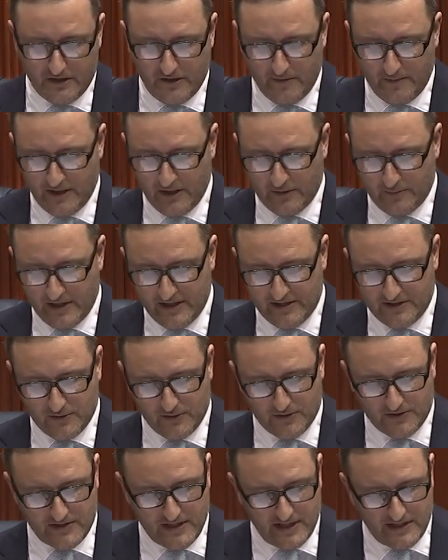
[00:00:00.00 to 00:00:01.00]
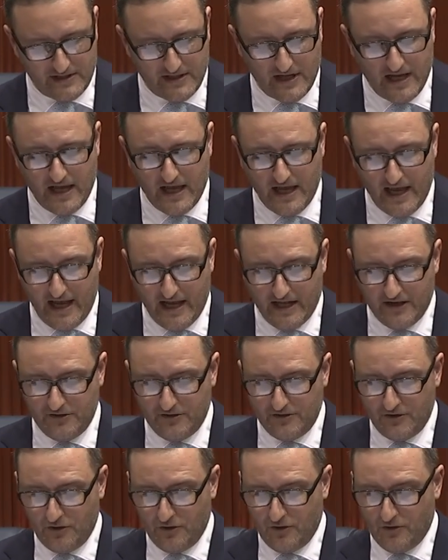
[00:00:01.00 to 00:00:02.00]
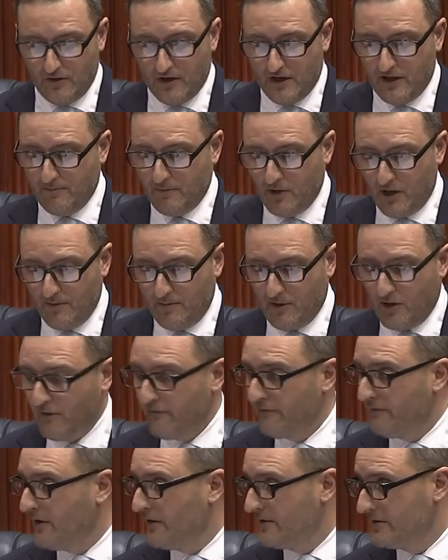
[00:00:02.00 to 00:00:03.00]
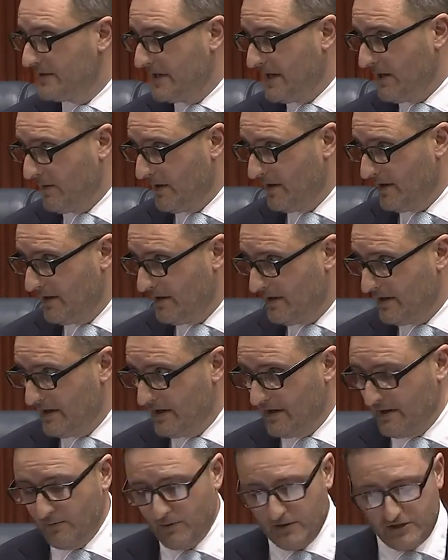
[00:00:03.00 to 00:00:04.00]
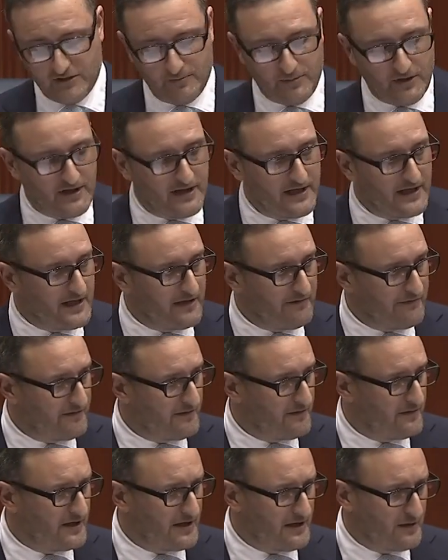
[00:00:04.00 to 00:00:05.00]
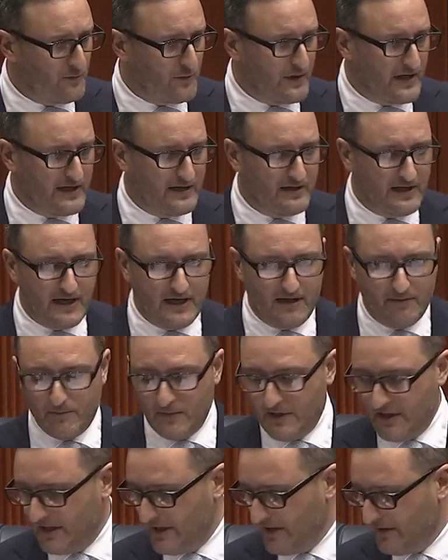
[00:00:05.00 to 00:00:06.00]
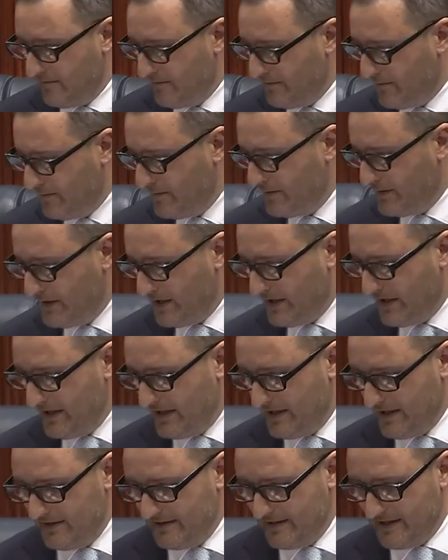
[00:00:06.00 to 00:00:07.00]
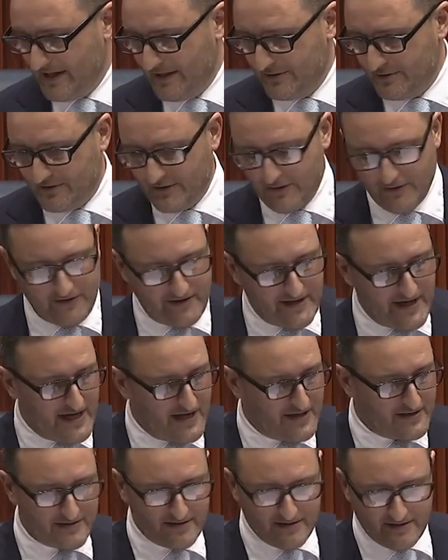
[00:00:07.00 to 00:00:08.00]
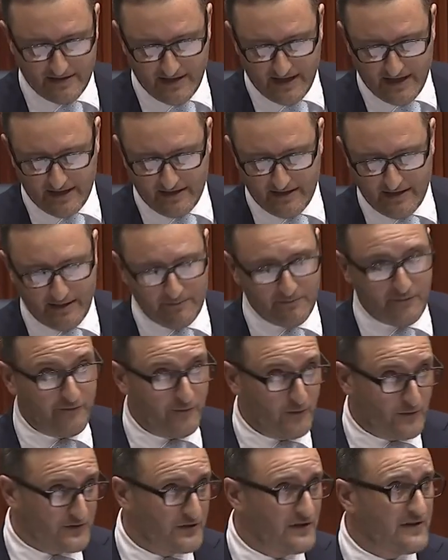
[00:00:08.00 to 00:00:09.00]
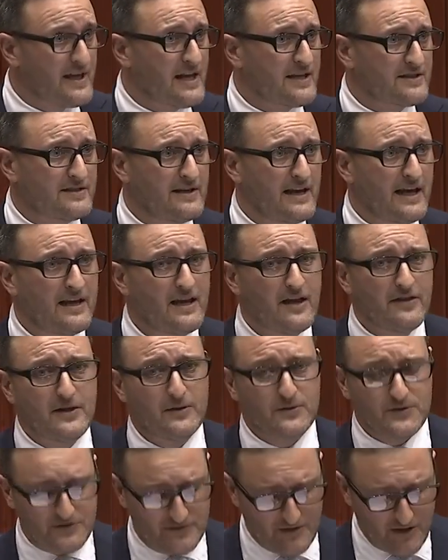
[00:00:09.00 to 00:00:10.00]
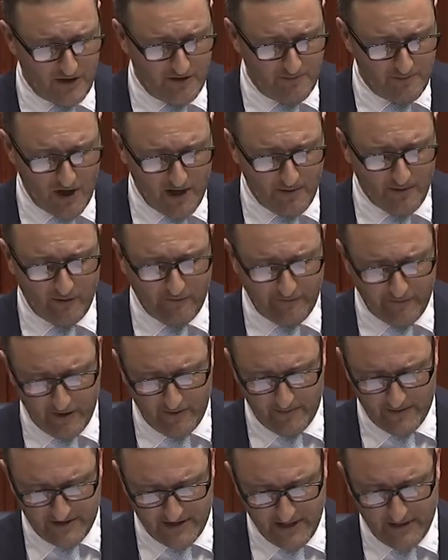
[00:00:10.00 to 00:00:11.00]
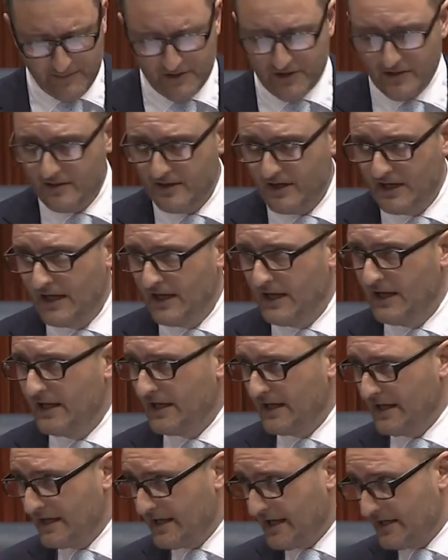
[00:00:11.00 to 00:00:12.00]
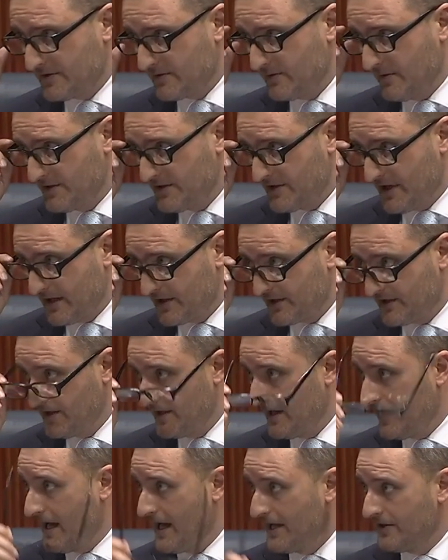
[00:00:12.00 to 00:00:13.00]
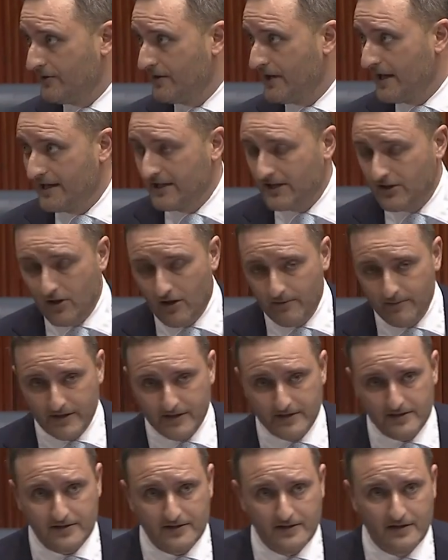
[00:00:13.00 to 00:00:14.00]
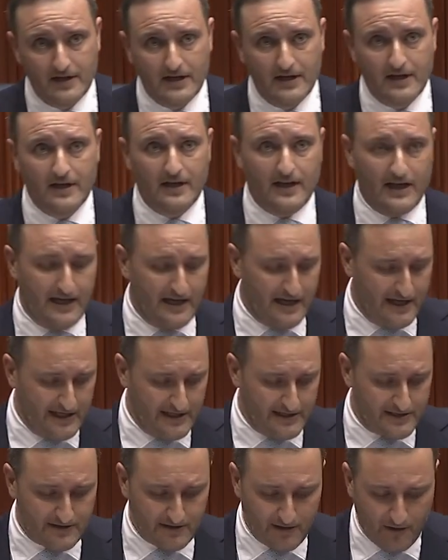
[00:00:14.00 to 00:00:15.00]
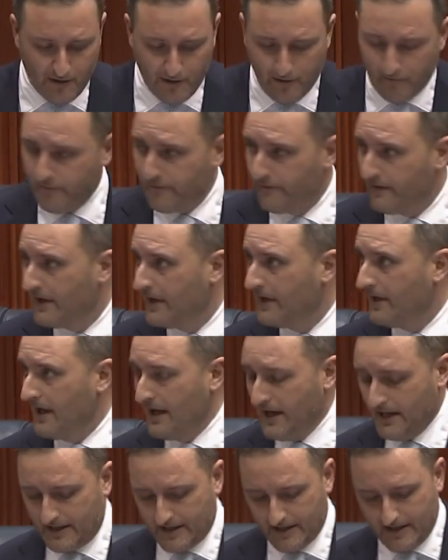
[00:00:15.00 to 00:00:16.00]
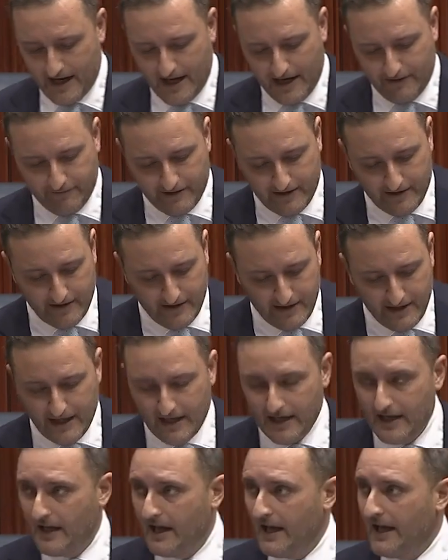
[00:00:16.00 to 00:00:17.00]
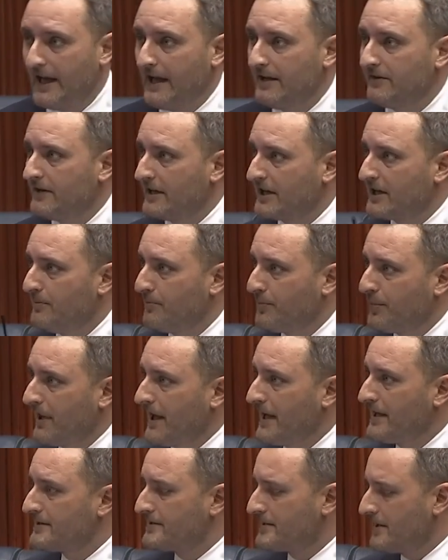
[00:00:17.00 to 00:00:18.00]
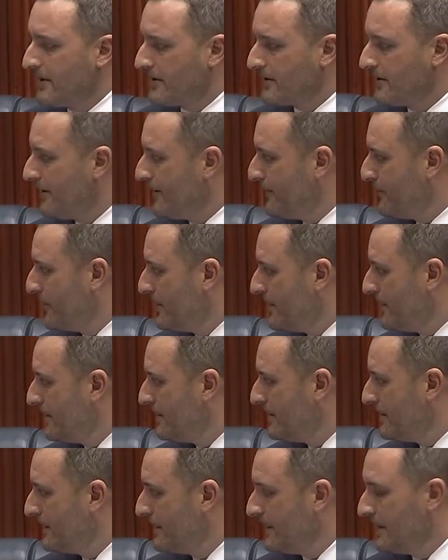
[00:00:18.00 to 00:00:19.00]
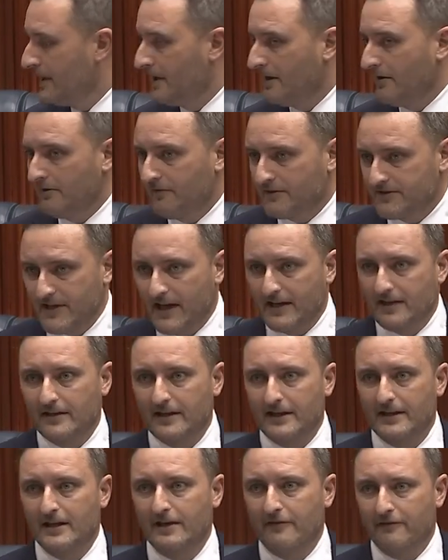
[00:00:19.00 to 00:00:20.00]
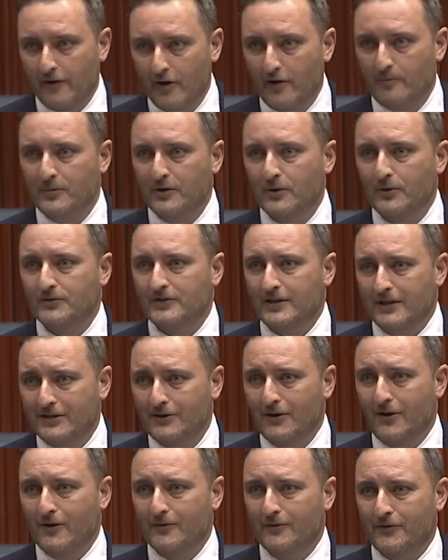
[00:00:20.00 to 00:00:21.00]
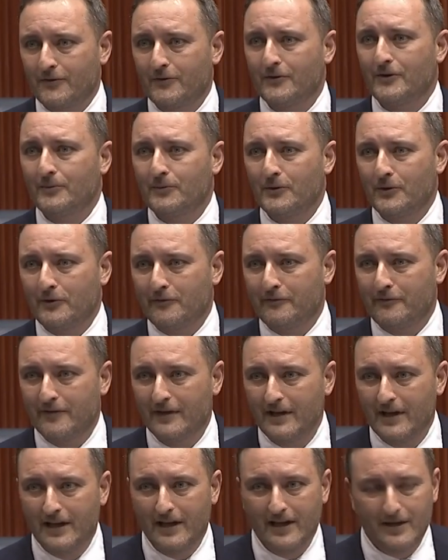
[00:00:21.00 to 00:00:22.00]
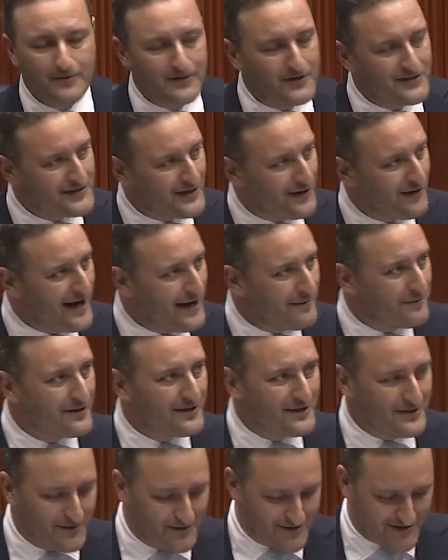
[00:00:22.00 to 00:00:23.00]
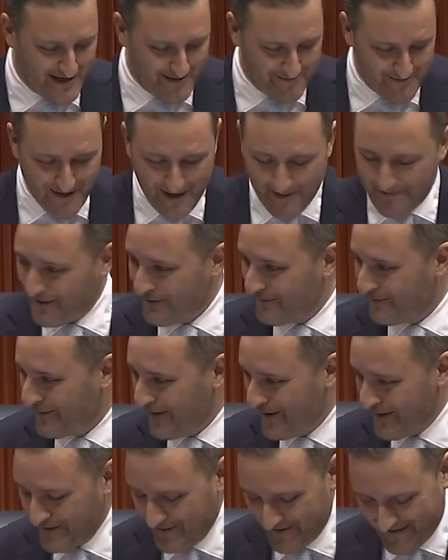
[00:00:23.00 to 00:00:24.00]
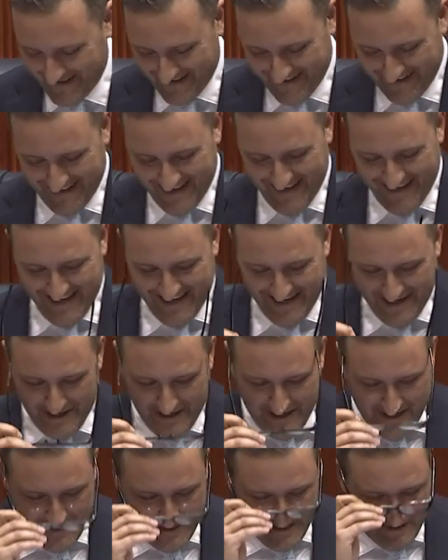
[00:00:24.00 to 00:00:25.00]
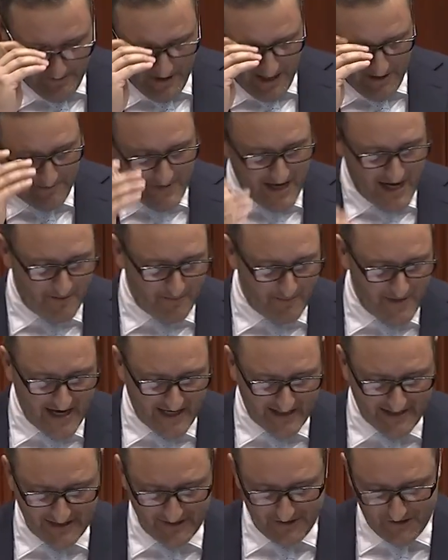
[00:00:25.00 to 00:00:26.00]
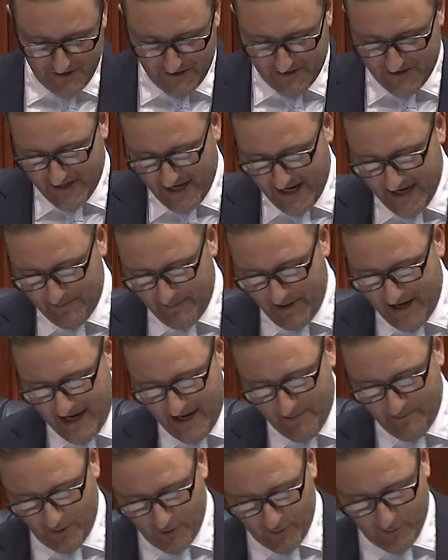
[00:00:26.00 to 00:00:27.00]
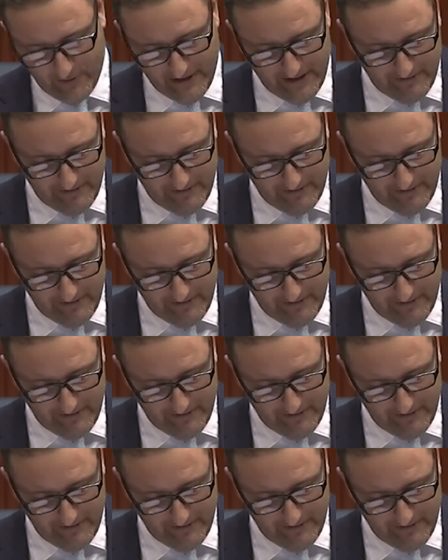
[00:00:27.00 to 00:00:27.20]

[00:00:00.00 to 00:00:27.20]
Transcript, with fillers: Community Resource Centre, and new mobile phone tower. Would you believe when? Um, uh, In uh, two thousand and before two thousand eight, there was no mobile phone reception in Gascoyne Junction, one hundred eighty kilometres uh, east of uh, Carnarvon. And the complaints that I got were suddenly their phone bills had gone through the roof because they were able to use their mobile phone. Uh, Mount Magnet, new skate park, pool